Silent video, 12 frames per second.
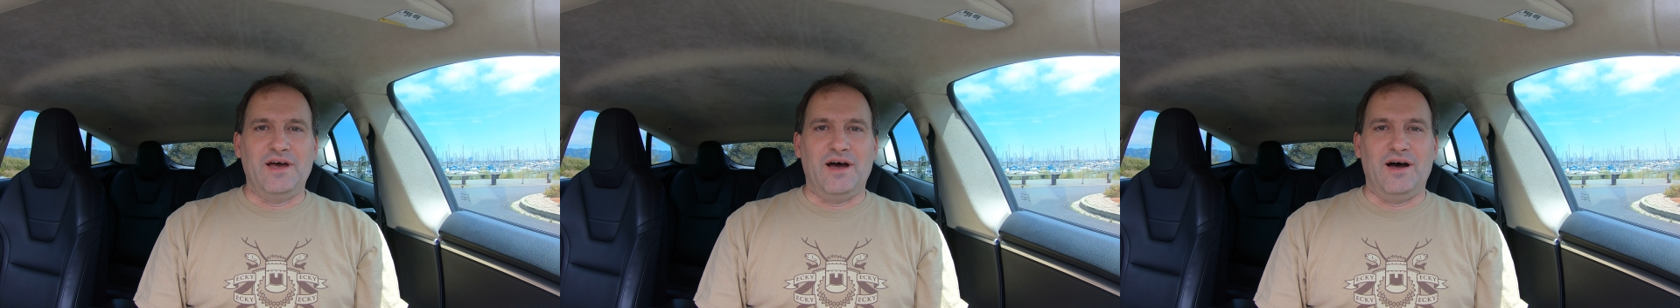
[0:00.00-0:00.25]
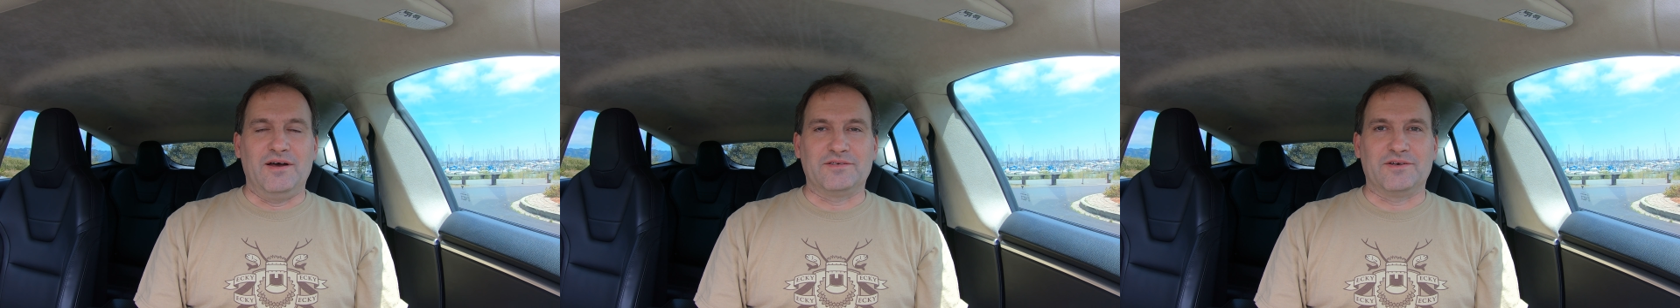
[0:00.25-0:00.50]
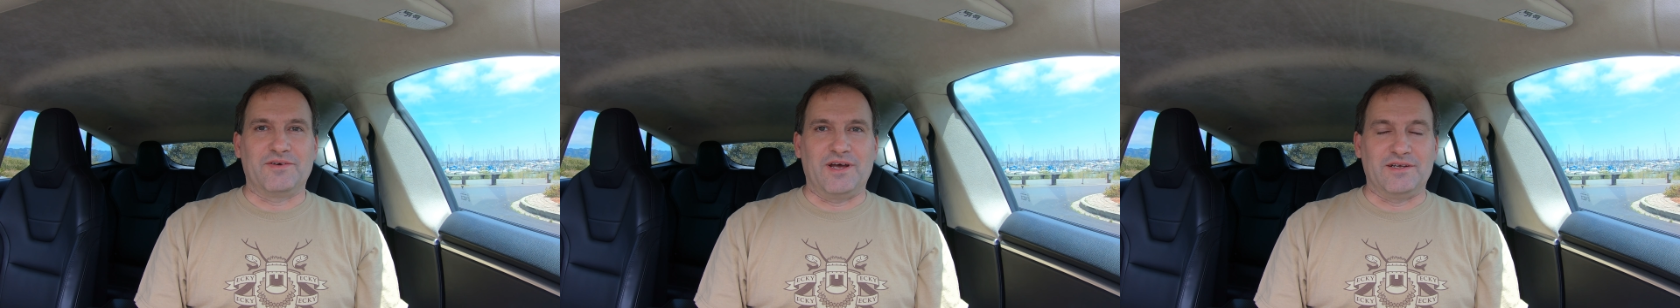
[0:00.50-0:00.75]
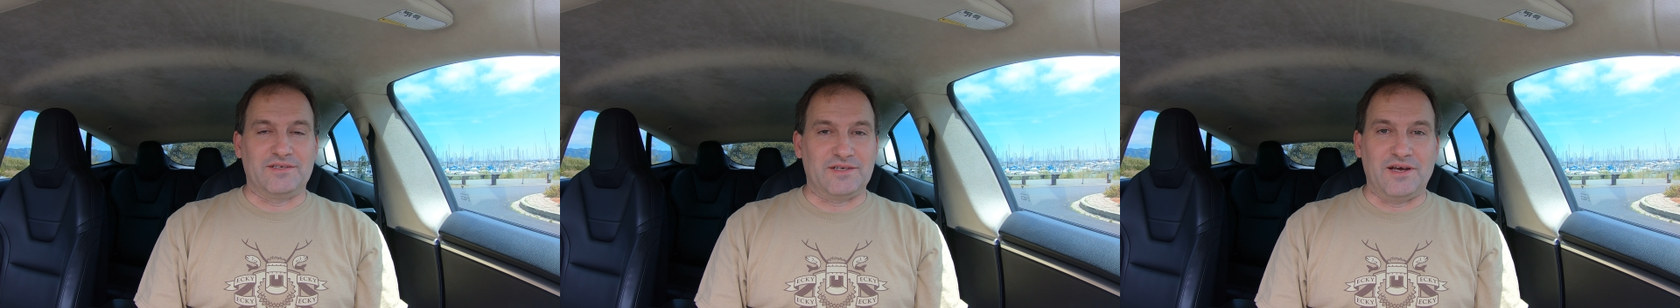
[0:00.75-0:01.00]
So I've
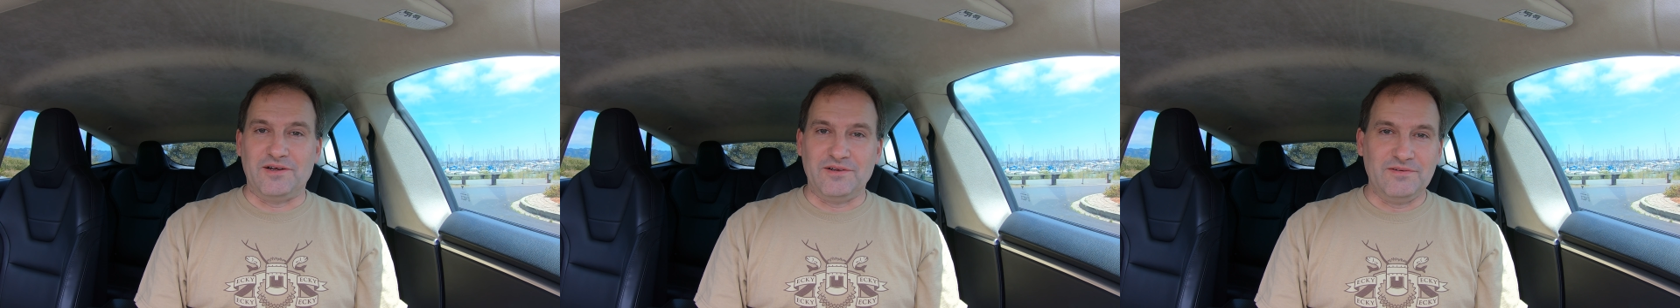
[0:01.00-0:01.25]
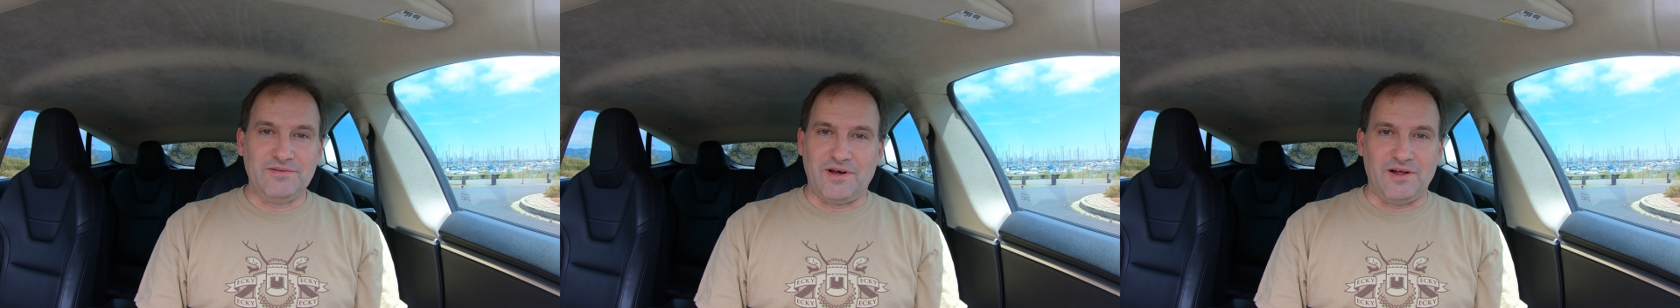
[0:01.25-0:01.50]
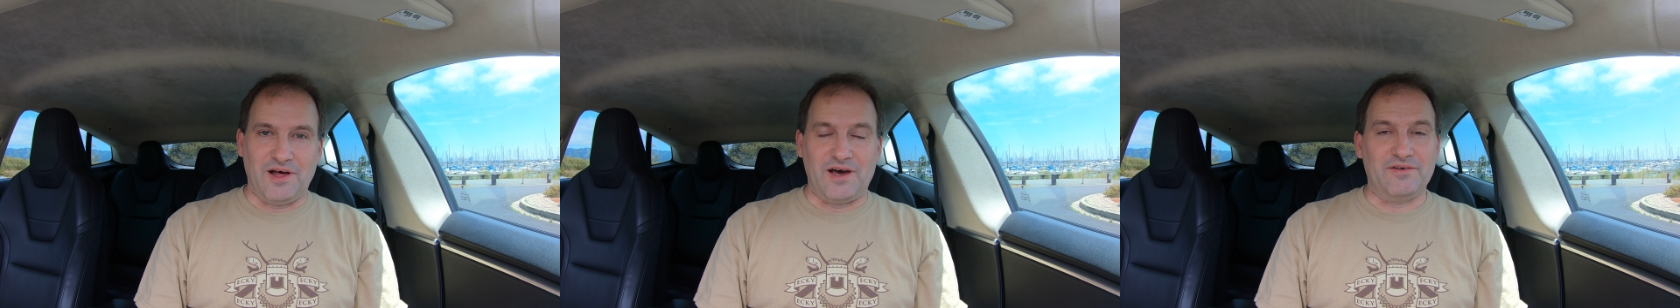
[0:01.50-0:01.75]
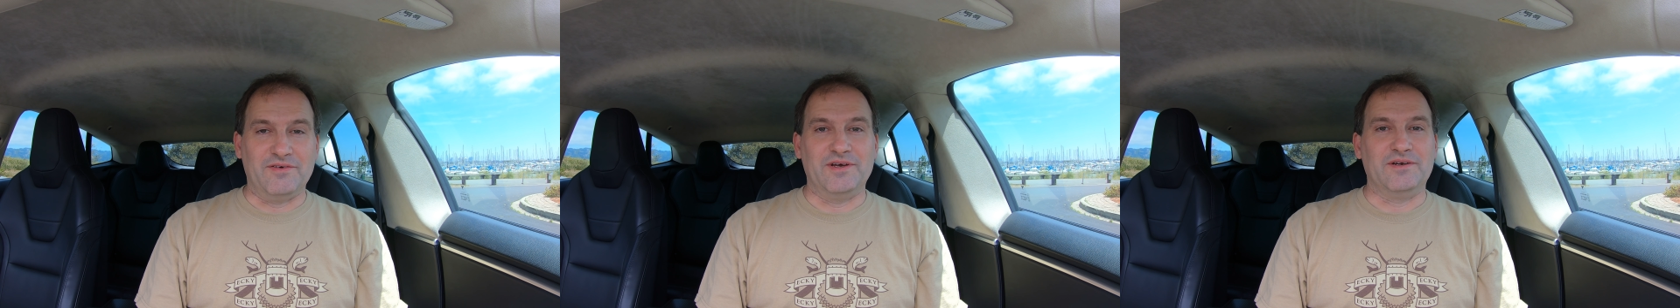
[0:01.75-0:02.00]
got to sell a
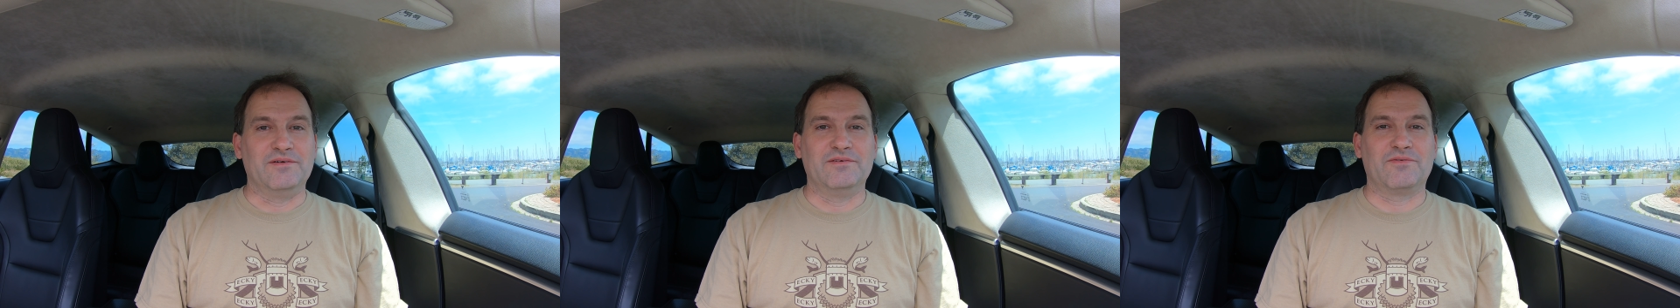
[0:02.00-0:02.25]
lot of it,